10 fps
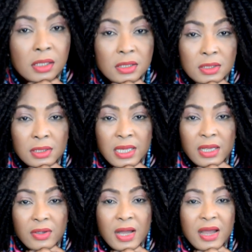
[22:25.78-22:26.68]
So
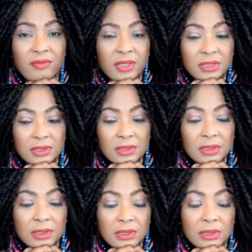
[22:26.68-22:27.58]
there you have it.
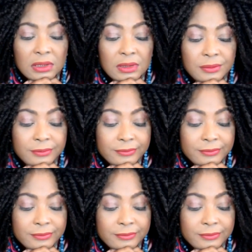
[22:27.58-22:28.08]
Uh,